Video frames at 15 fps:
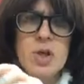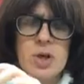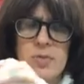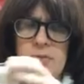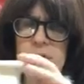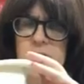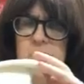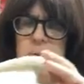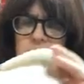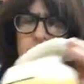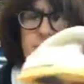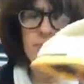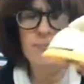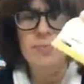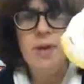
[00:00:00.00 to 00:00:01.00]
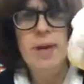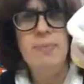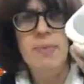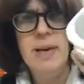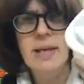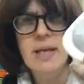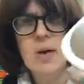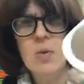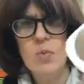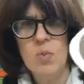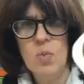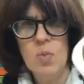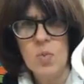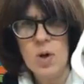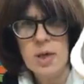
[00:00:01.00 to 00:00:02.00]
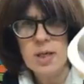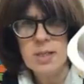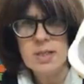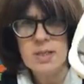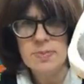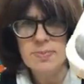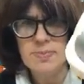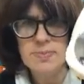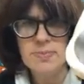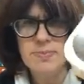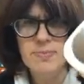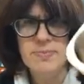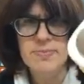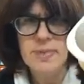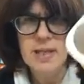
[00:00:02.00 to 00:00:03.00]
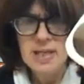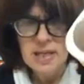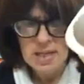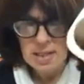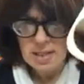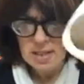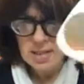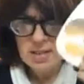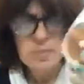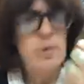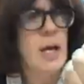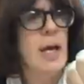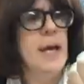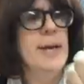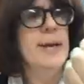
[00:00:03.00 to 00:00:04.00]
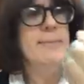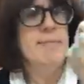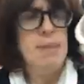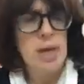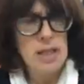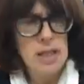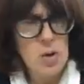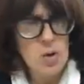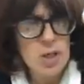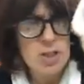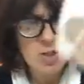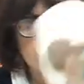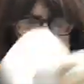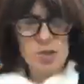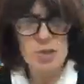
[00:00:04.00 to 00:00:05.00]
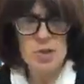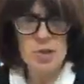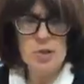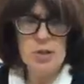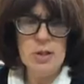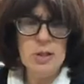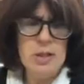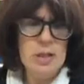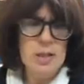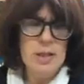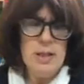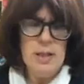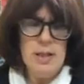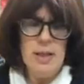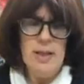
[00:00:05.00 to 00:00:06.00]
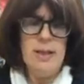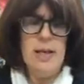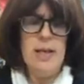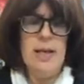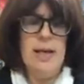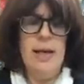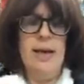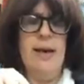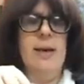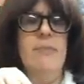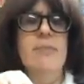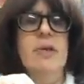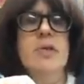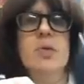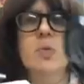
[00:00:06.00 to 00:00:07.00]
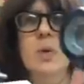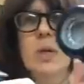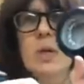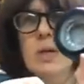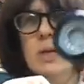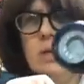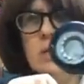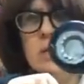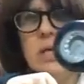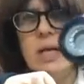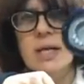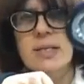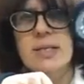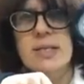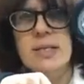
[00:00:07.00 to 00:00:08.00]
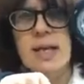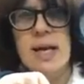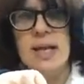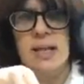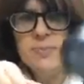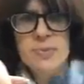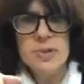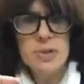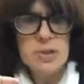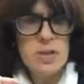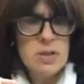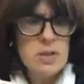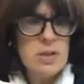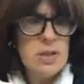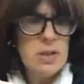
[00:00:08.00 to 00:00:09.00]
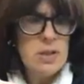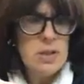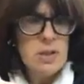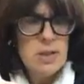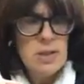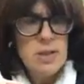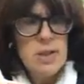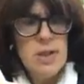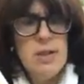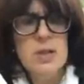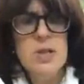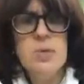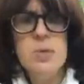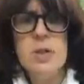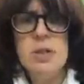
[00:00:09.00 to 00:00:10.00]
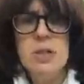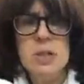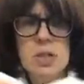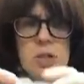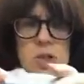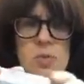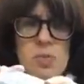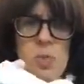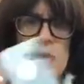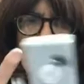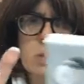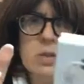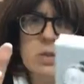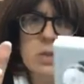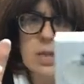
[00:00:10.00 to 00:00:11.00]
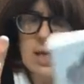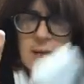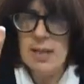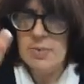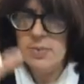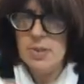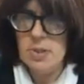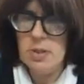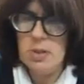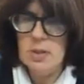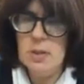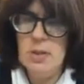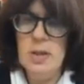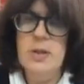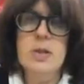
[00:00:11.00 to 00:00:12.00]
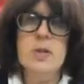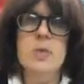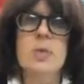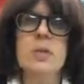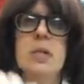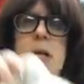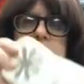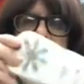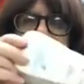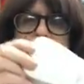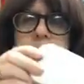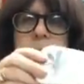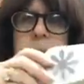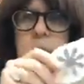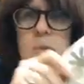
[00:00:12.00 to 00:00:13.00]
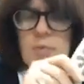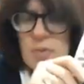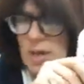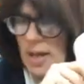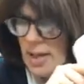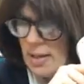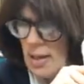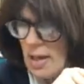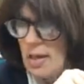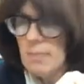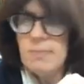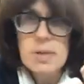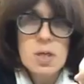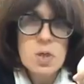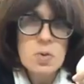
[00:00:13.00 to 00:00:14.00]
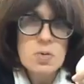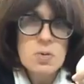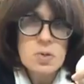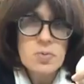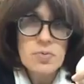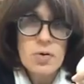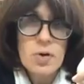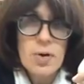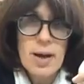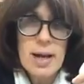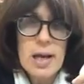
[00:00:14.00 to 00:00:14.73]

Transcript: of, I picked out, one is a large circle, and then I have this one is like a scalloped circle, and this one is a smaller scalloped circle, and this one's like a snowflake that can be used for